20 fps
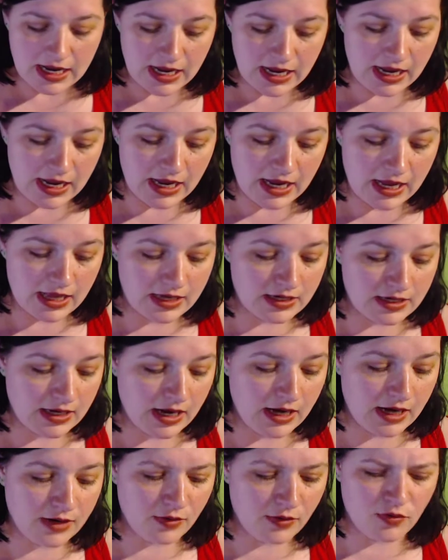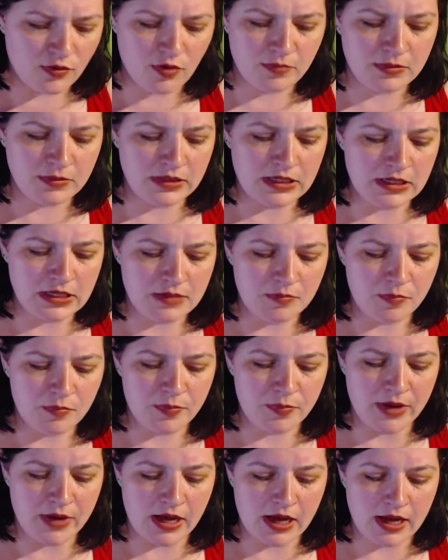And I don't normally
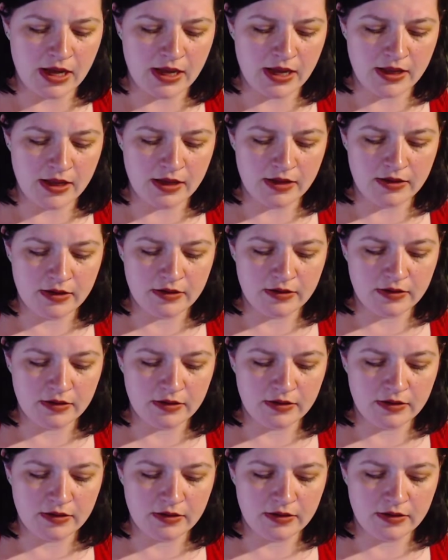buy...